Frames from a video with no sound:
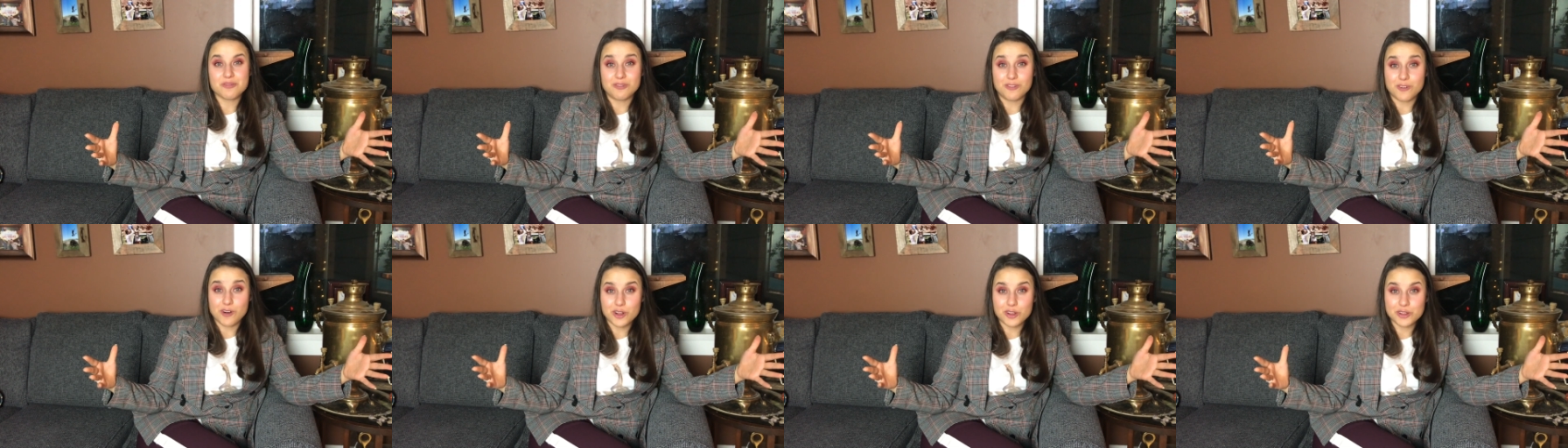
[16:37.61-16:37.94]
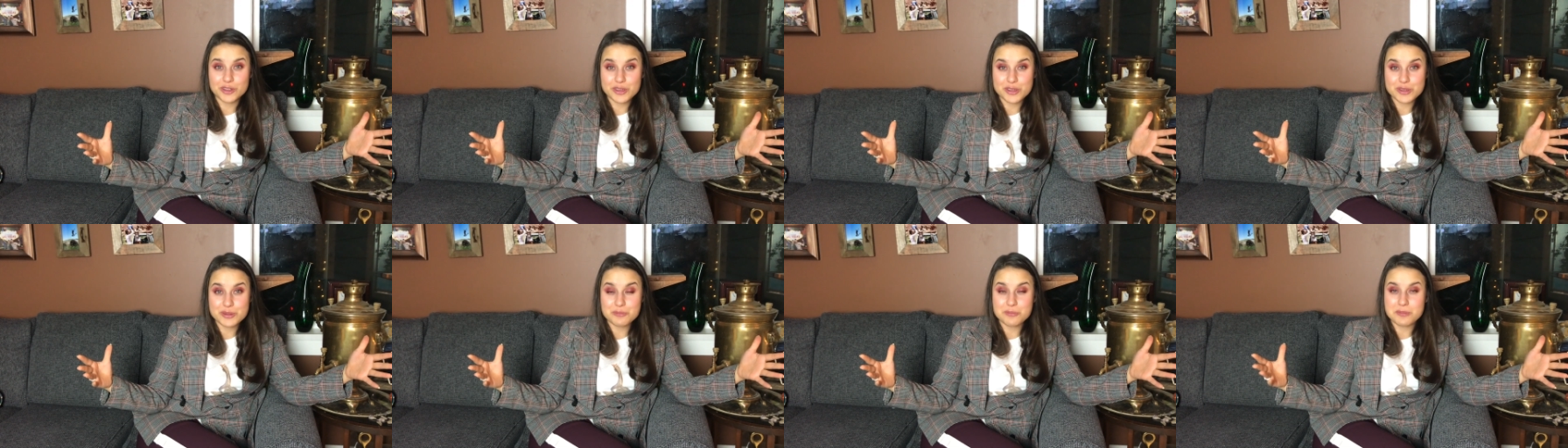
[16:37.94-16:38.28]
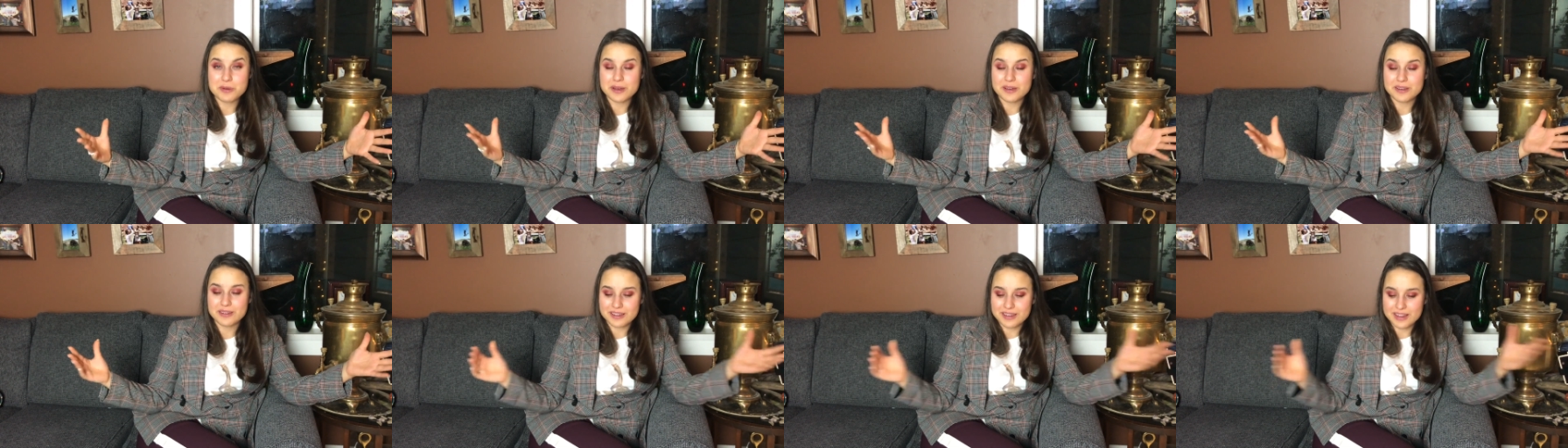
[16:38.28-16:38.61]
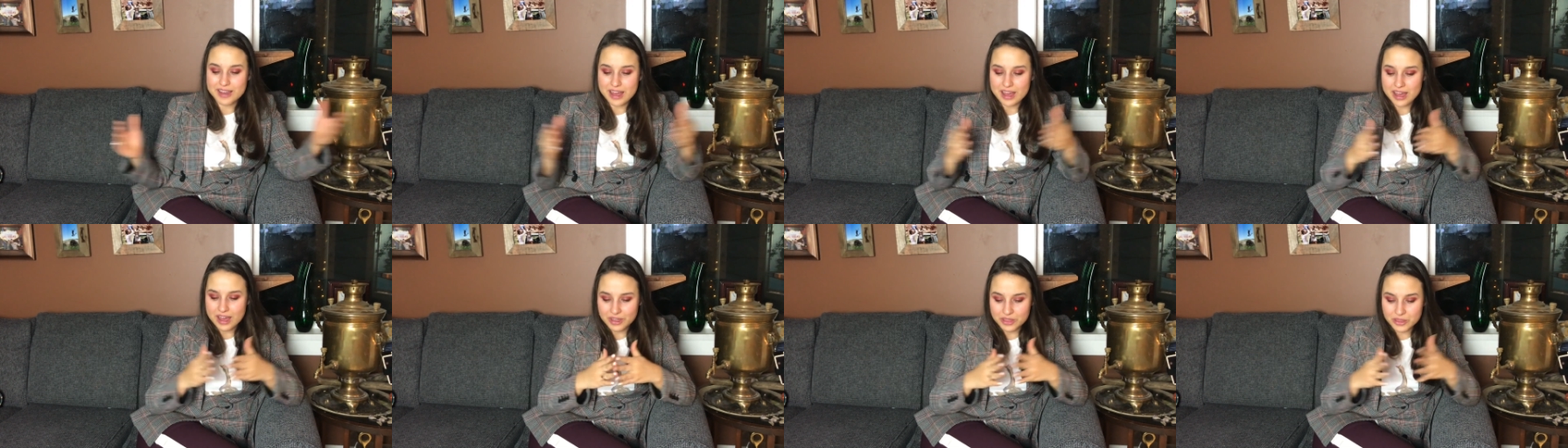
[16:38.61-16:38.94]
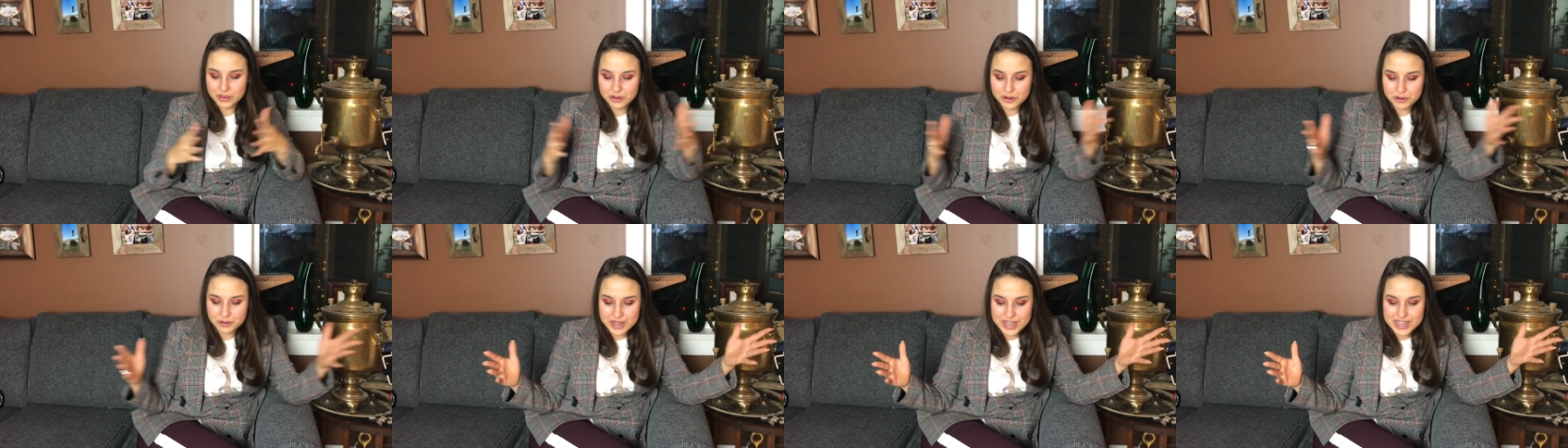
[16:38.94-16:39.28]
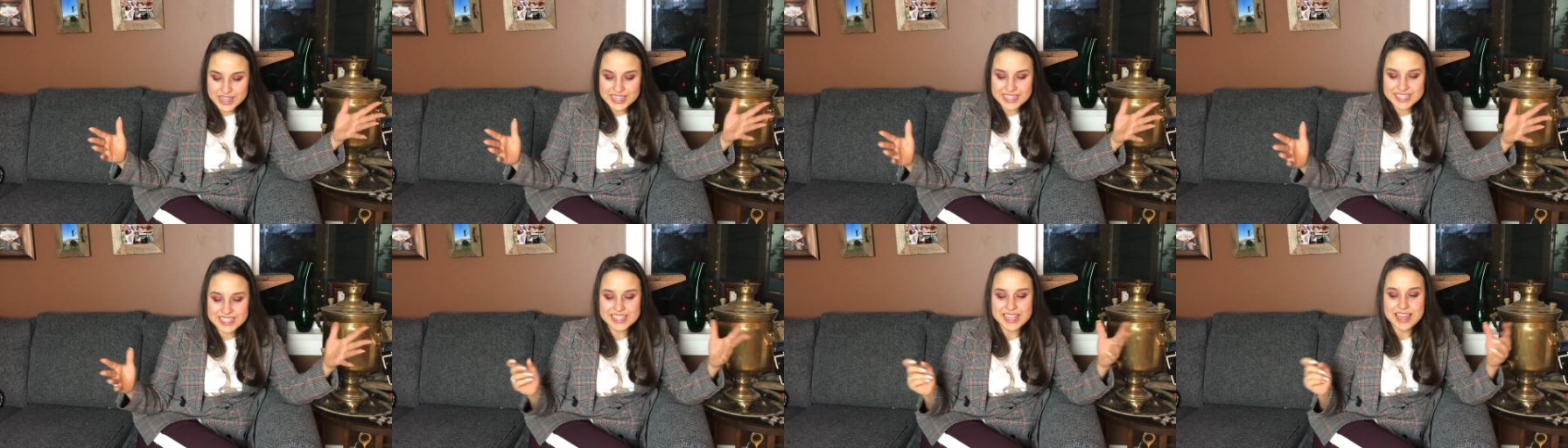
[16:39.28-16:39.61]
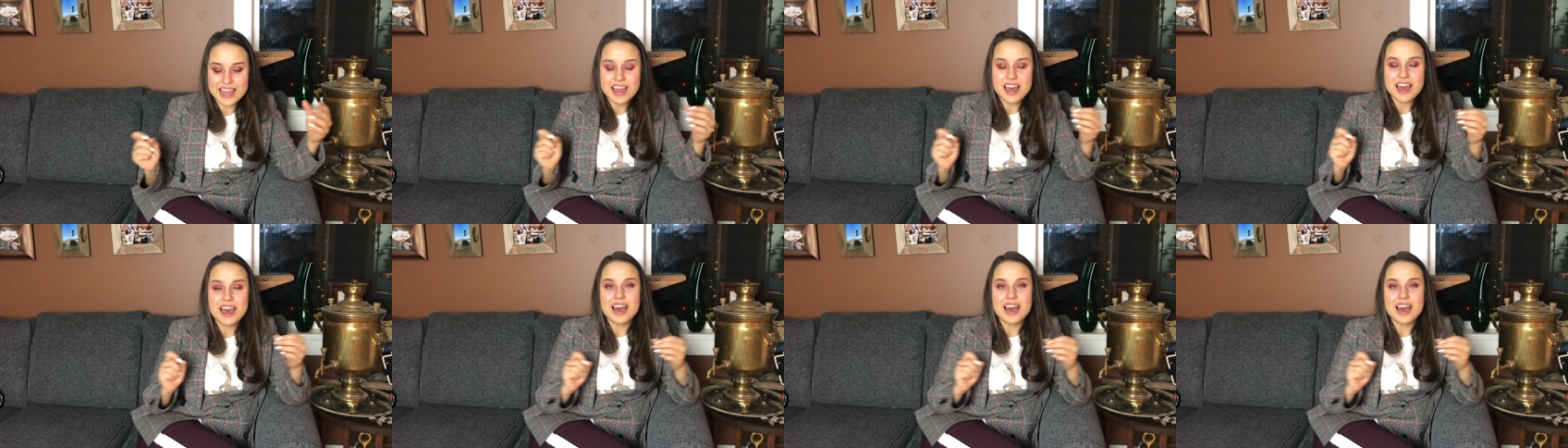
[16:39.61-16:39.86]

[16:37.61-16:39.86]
volume otherwise.